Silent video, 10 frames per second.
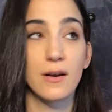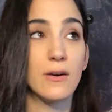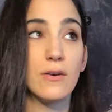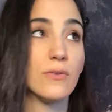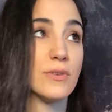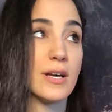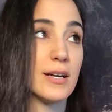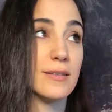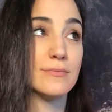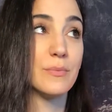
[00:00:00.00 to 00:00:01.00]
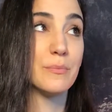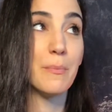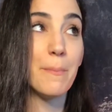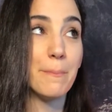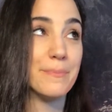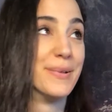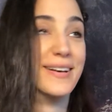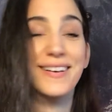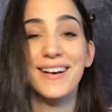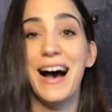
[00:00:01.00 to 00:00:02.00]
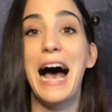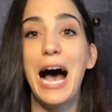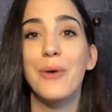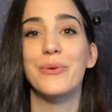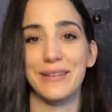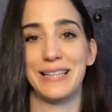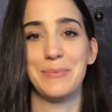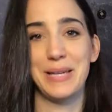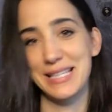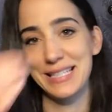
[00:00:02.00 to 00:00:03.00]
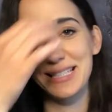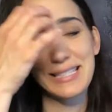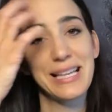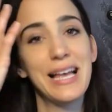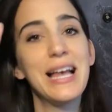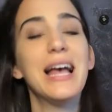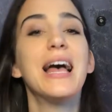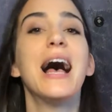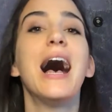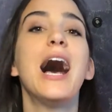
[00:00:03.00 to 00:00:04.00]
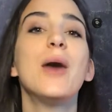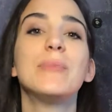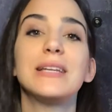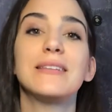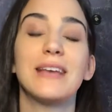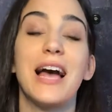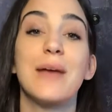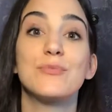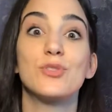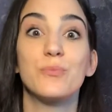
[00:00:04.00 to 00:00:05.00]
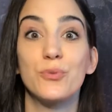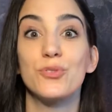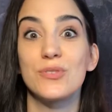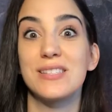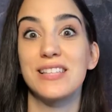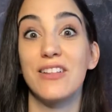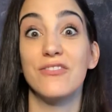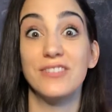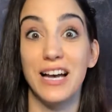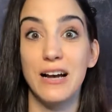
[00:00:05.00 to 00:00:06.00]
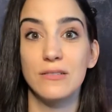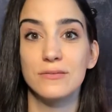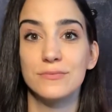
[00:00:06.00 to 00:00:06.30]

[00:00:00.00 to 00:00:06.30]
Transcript: on a hourly basis. How many times you put yourself down?